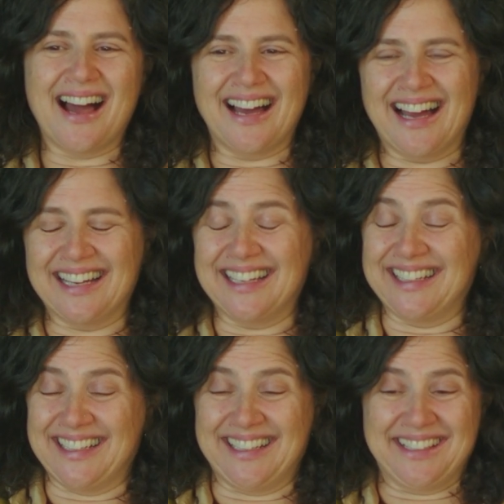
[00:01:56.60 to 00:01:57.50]

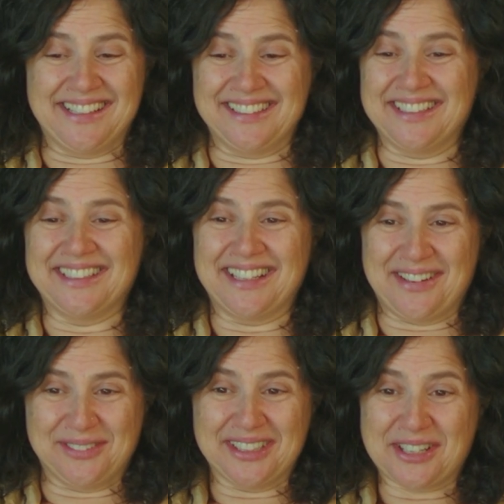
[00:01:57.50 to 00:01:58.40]

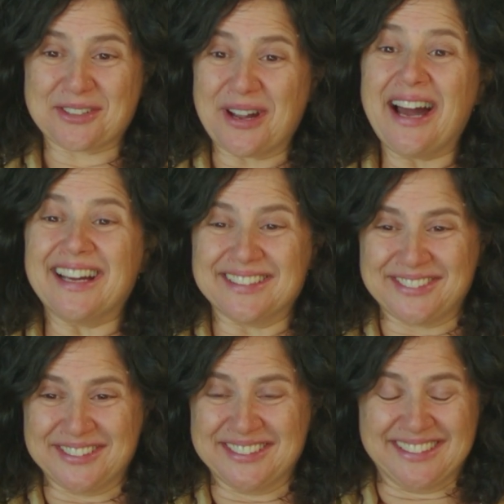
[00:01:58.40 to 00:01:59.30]
I'm going to cry. If
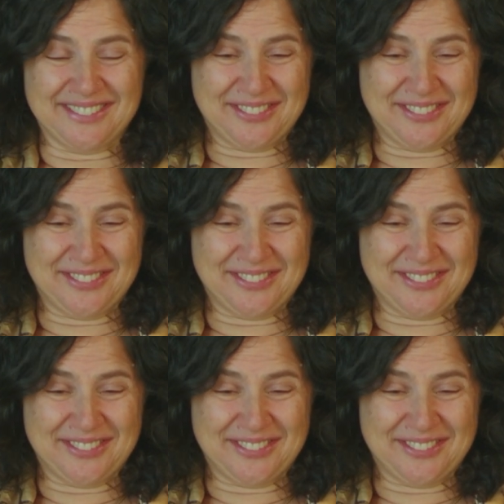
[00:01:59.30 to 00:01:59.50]
you do.